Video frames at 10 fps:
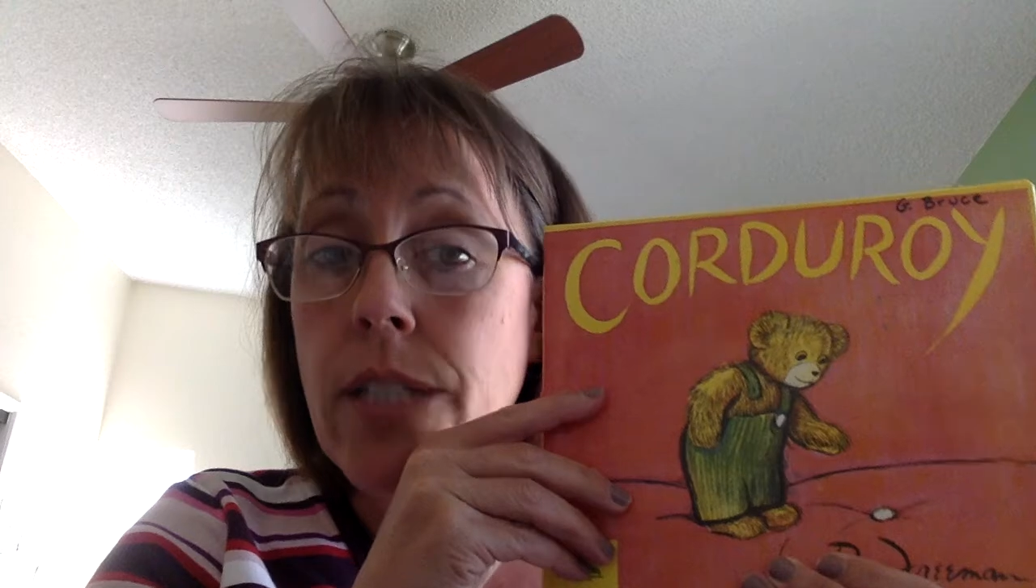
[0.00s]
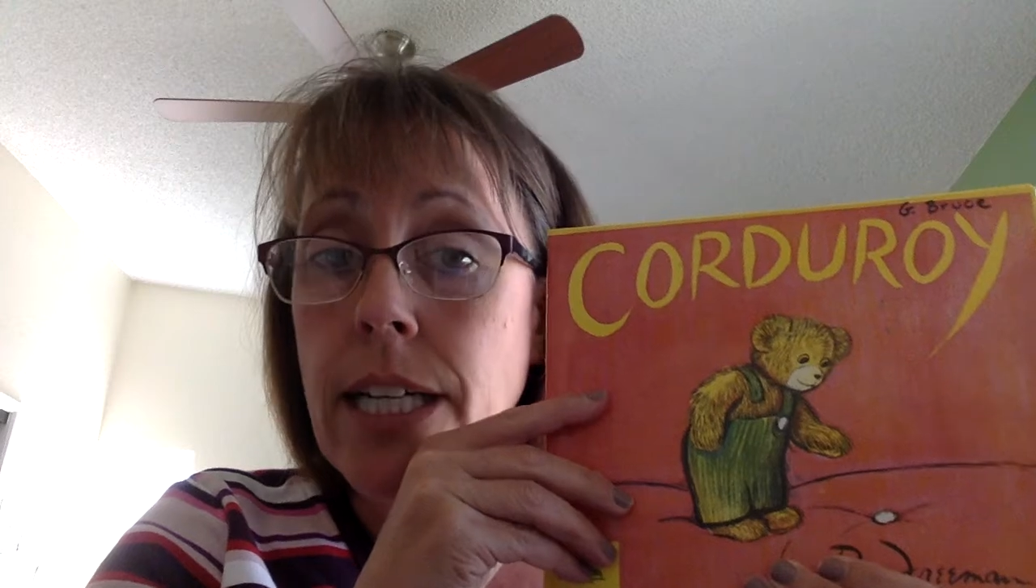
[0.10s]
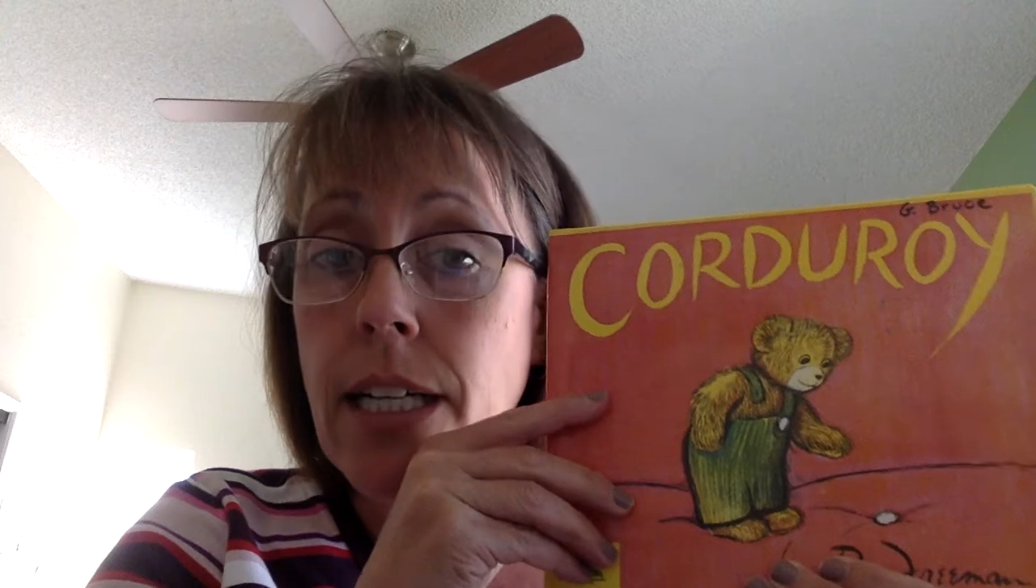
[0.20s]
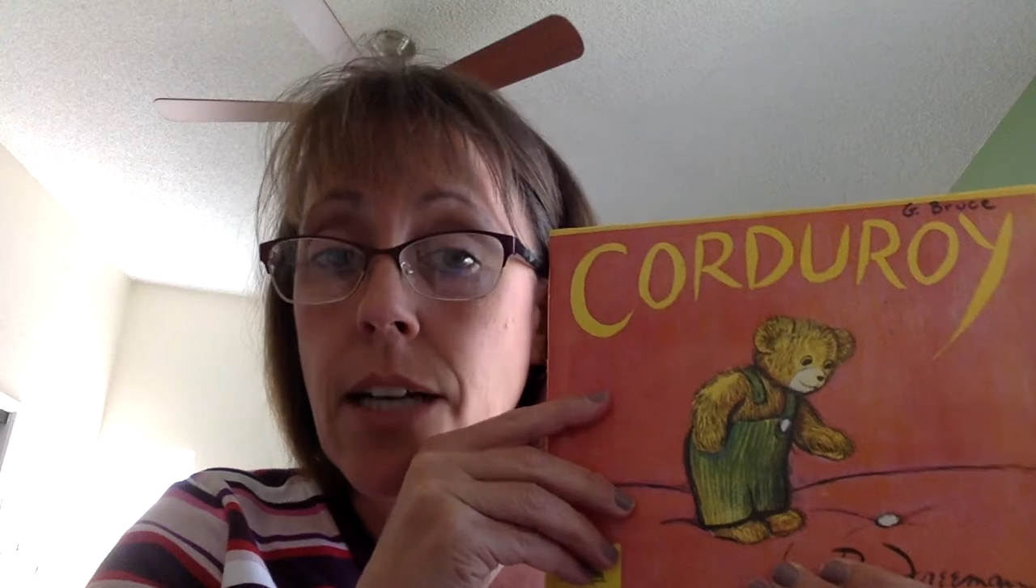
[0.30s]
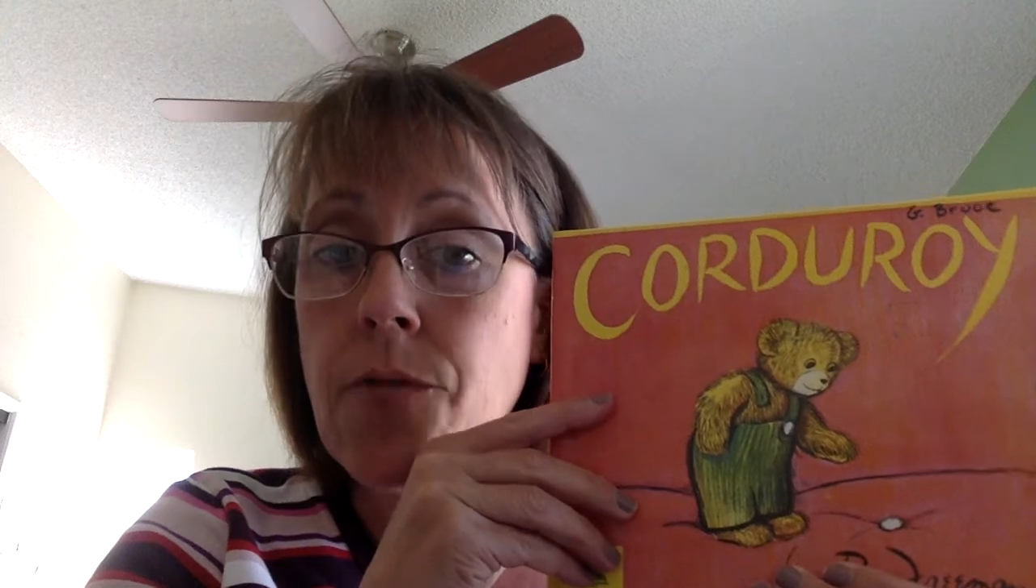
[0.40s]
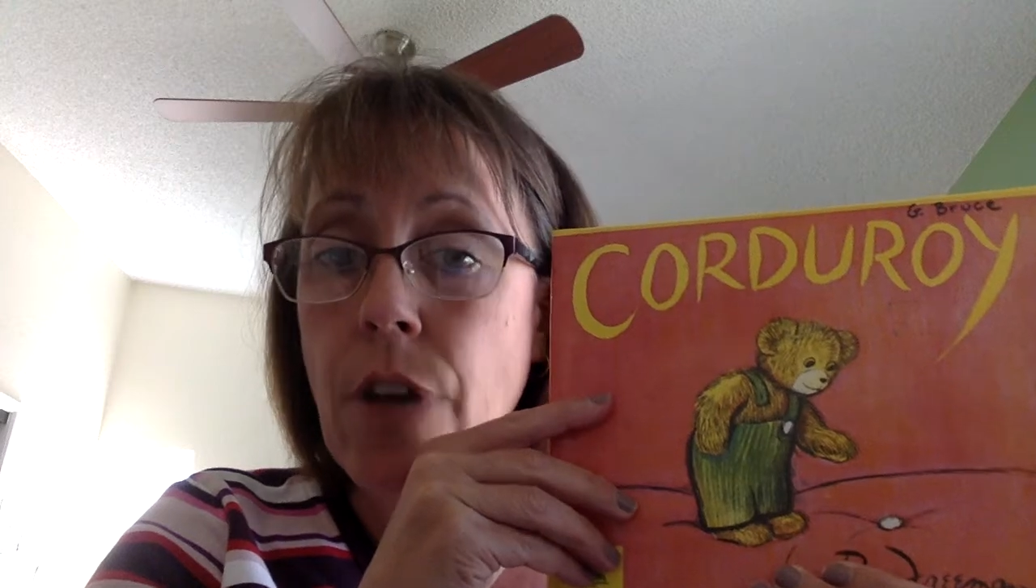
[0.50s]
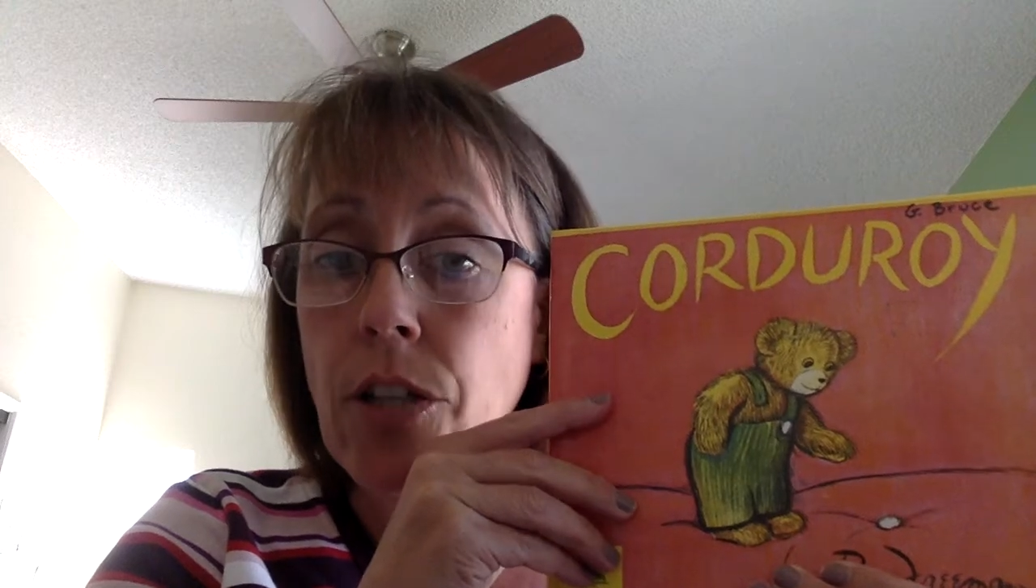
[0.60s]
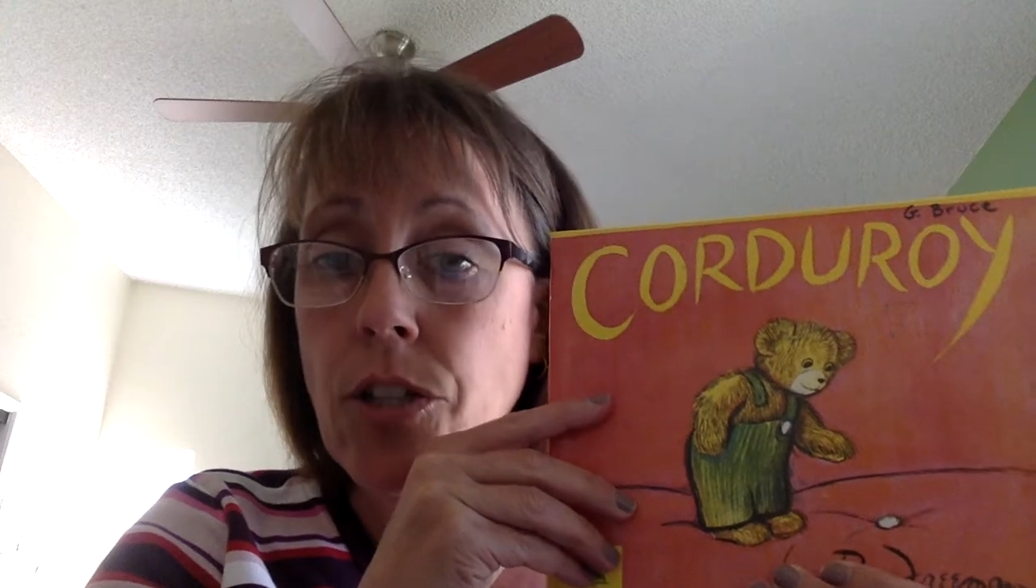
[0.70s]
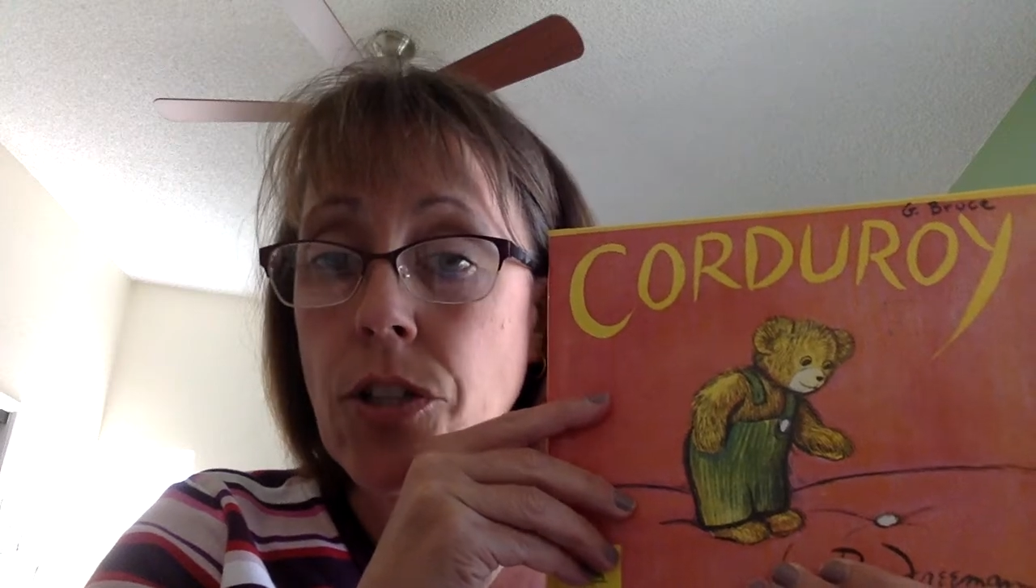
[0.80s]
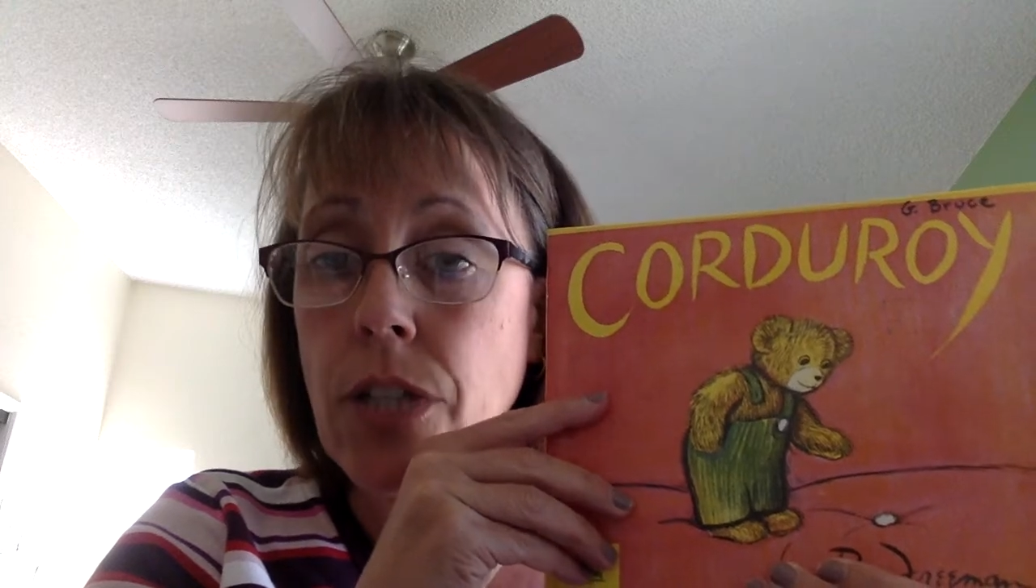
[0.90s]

on an adventure